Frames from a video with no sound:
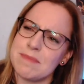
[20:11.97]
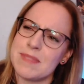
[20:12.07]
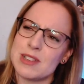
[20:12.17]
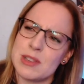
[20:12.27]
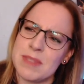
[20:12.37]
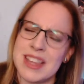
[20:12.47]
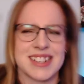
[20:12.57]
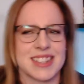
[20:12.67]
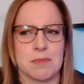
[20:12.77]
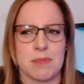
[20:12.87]
there's some
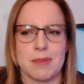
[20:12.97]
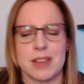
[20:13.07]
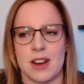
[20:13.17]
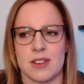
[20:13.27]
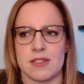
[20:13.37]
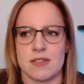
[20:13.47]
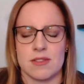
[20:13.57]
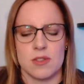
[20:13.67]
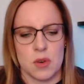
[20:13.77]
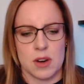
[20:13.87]
things that probably aren't
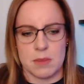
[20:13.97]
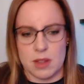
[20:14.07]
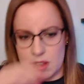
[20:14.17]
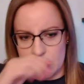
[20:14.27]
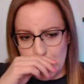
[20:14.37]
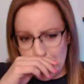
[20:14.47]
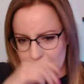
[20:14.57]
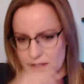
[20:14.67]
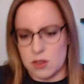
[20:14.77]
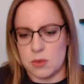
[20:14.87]
normal that we're
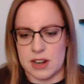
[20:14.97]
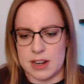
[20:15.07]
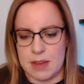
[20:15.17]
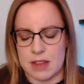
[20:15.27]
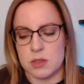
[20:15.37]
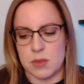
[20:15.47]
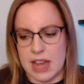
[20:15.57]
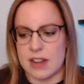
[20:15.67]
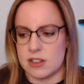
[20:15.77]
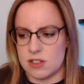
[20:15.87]
a little worried about. So we
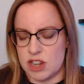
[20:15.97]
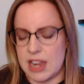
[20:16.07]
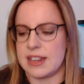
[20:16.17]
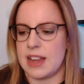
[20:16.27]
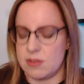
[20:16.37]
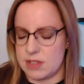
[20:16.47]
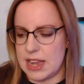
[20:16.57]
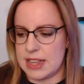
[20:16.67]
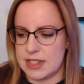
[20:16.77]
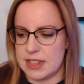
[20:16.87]
got her checked out and
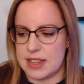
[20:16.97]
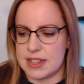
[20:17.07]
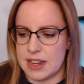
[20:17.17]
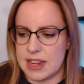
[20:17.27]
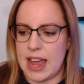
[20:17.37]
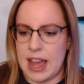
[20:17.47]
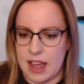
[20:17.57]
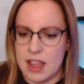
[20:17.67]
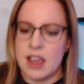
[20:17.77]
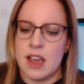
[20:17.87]
tested, and they said,
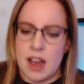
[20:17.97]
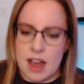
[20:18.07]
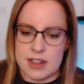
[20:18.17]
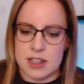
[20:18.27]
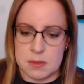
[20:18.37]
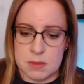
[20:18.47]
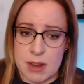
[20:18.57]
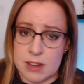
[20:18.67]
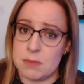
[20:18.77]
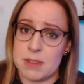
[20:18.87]
yeah, autism
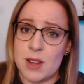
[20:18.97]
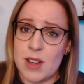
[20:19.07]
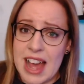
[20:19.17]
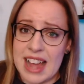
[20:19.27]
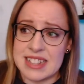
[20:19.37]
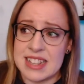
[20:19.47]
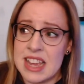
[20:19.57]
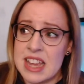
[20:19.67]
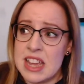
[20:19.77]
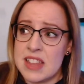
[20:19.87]
spectrum. Now, guys,
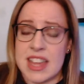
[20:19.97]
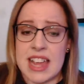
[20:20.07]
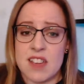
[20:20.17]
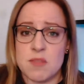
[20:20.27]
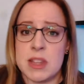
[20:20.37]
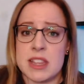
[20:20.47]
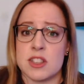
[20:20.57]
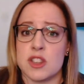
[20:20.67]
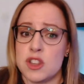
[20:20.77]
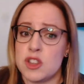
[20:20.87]
they gave me
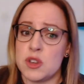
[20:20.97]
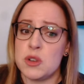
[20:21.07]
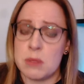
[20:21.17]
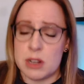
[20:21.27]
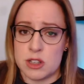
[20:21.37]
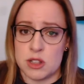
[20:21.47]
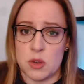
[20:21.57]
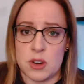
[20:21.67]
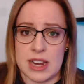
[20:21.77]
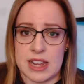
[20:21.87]
this doomer
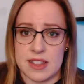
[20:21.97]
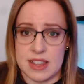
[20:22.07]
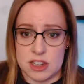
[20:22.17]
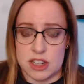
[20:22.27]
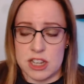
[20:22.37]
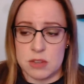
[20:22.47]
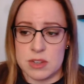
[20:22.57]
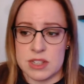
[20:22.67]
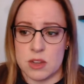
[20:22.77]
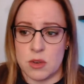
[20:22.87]
story that she
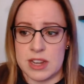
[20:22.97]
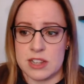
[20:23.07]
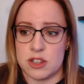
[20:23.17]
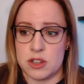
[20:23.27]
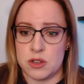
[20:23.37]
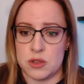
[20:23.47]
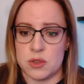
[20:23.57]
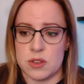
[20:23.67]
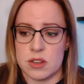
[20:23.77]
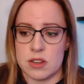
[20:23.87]
was going to